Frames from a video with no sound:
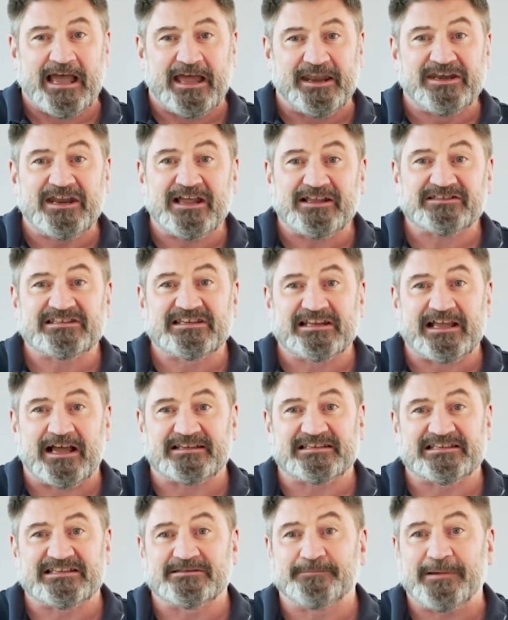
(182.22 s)
And nuts to
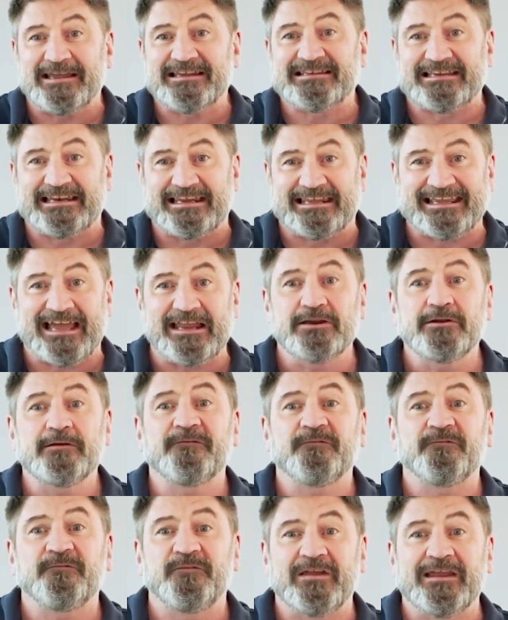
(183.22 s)
guts is basically, can you
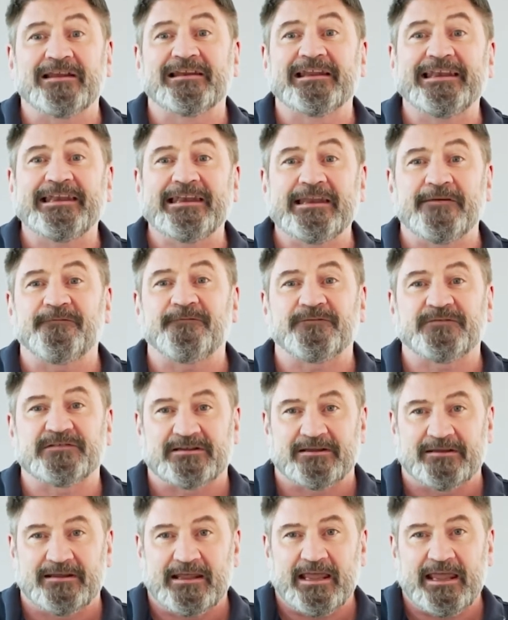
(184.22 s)
feel a lift
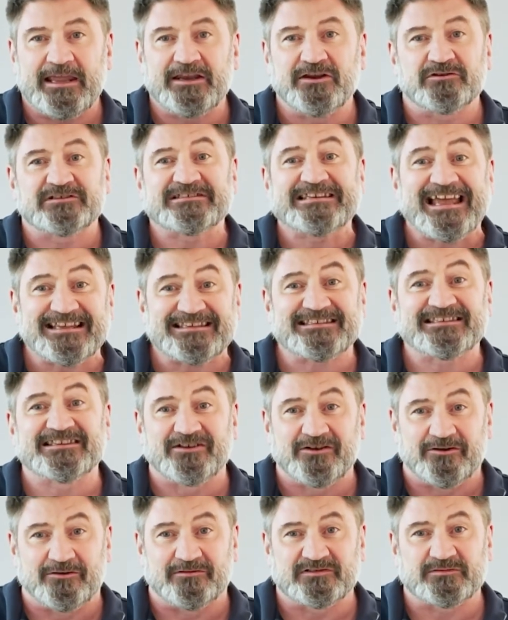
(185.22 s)
in your
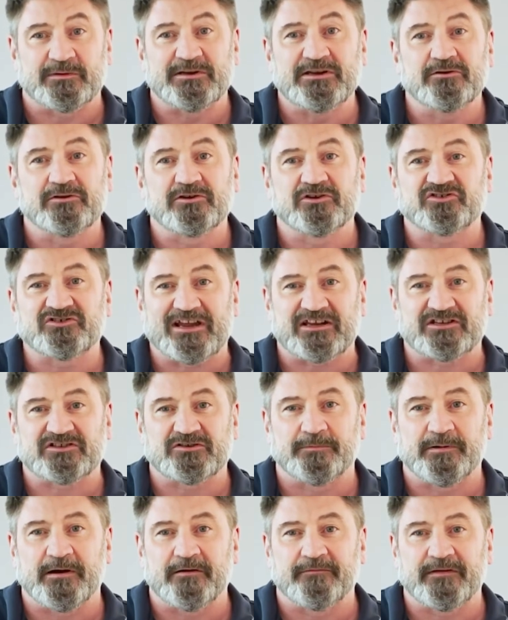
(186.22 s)
testicles when you contract
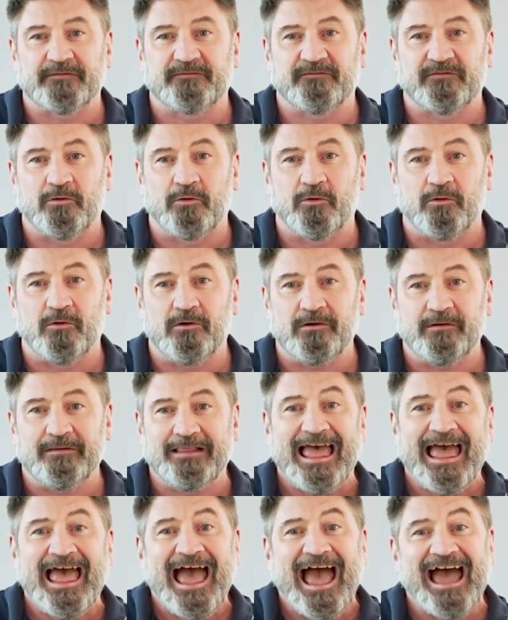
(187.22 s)
your pelvic floor?
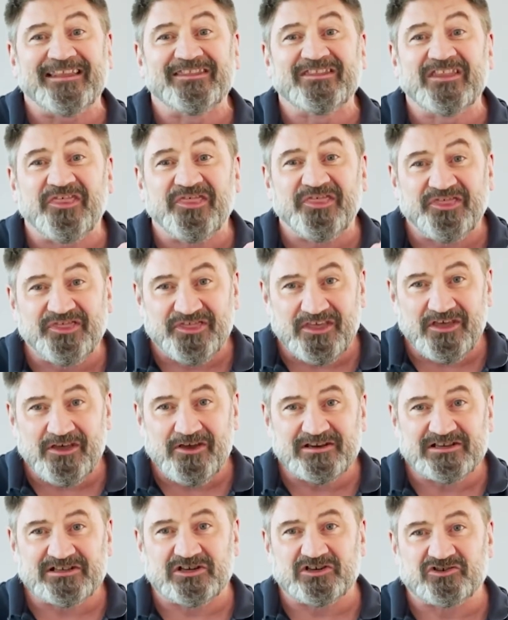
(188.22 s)
And the
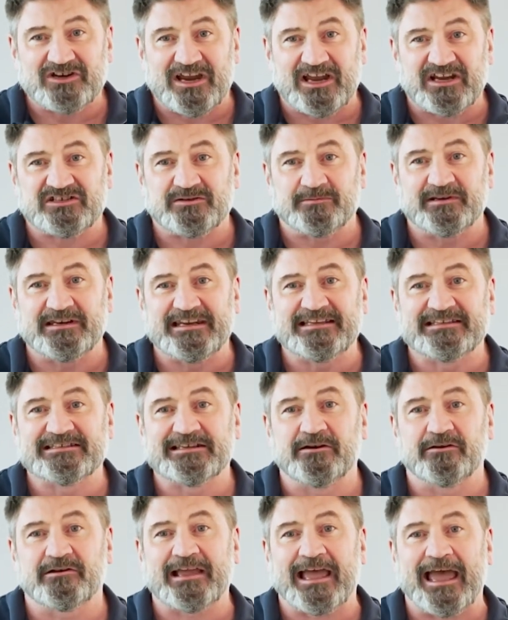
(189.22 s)
third contraction you need
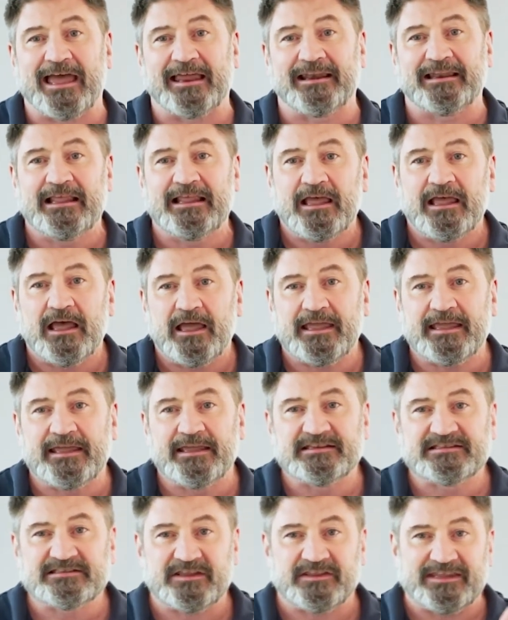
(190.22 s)
to look at
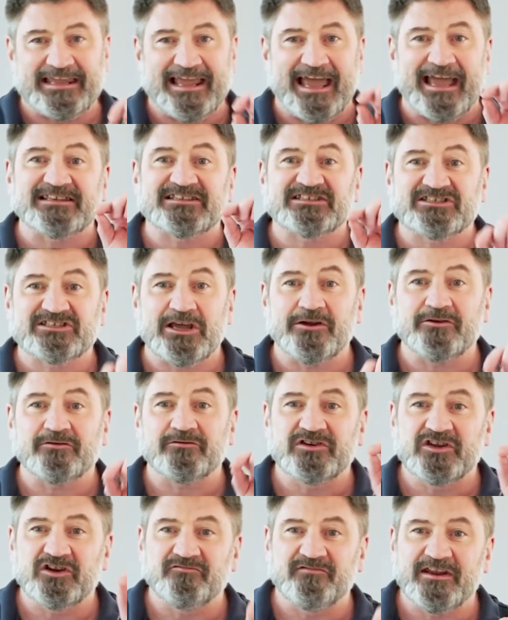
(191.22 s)
is the external
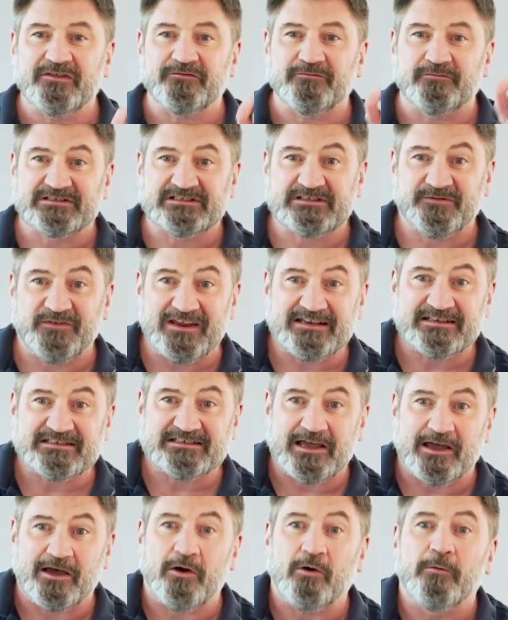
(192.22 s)
urethral
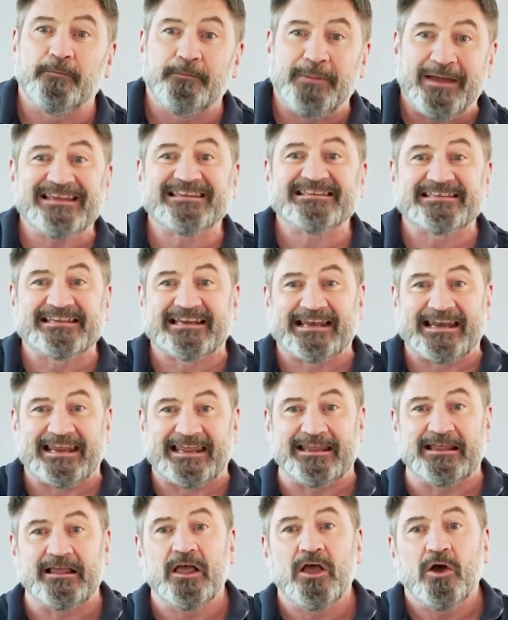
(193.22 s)
sphincter, or
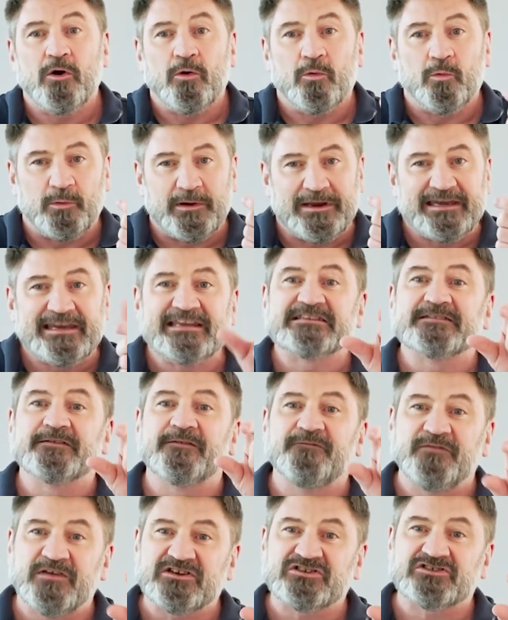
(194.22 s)
basically, we need to
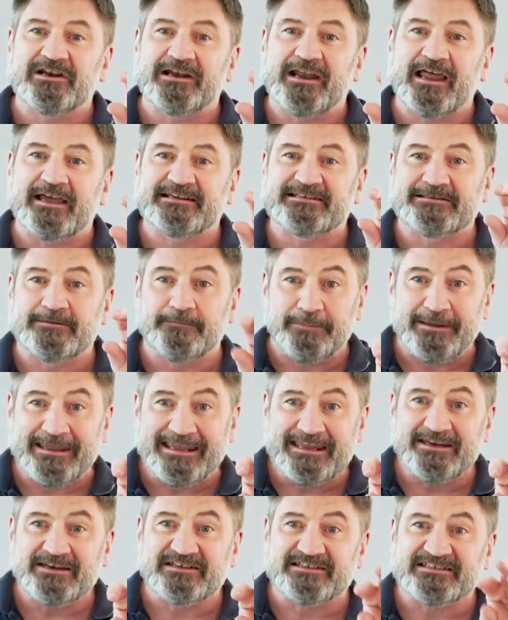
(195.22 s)
visualize the
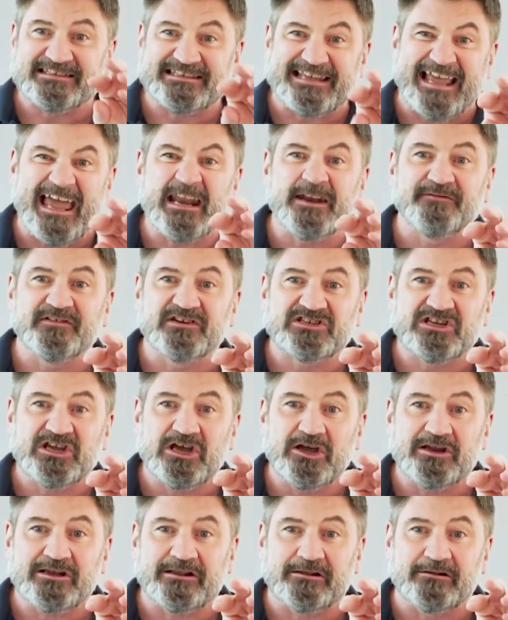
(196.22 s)
penis as the head of a
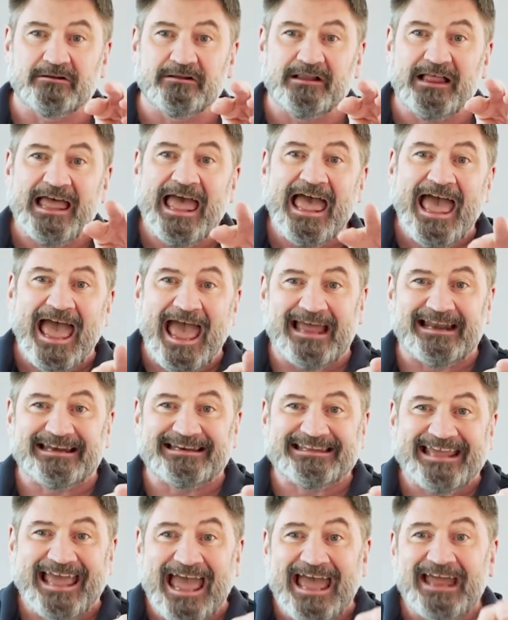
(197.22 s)
turtle,
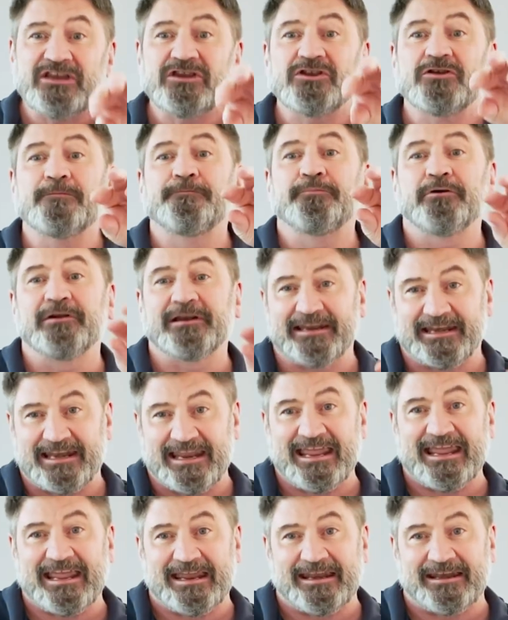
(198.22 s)
and can you pull it
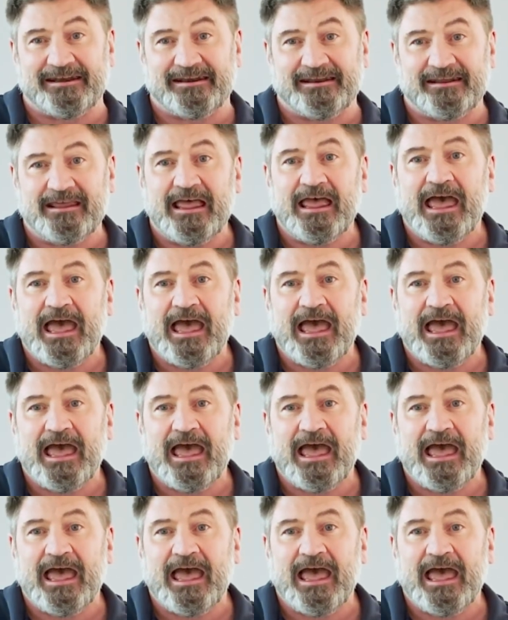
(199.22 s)
in?